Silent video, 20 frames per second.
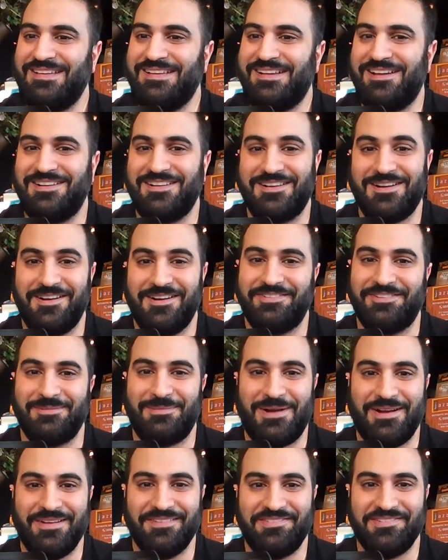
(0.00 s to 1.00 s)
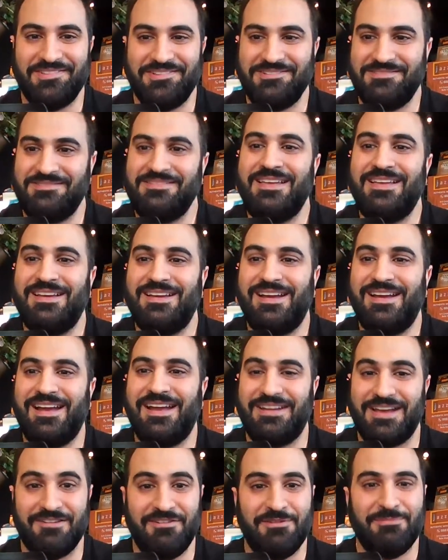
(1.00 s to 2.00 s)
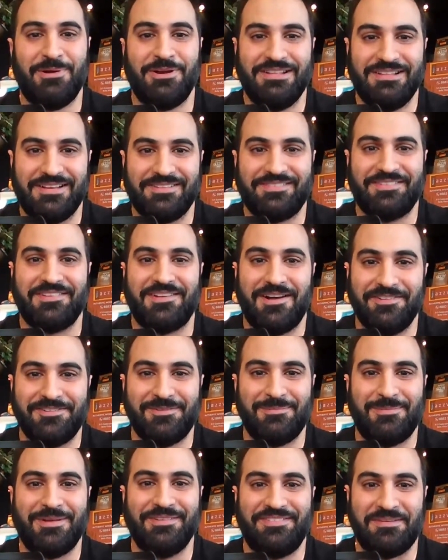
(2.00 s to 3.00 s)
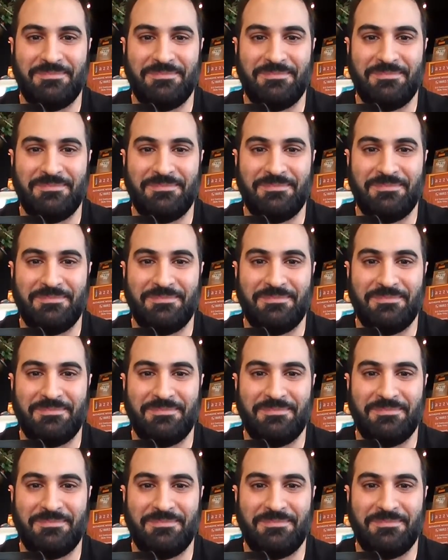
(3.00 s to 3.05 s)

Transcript: I can customize it. And everybody likes to customize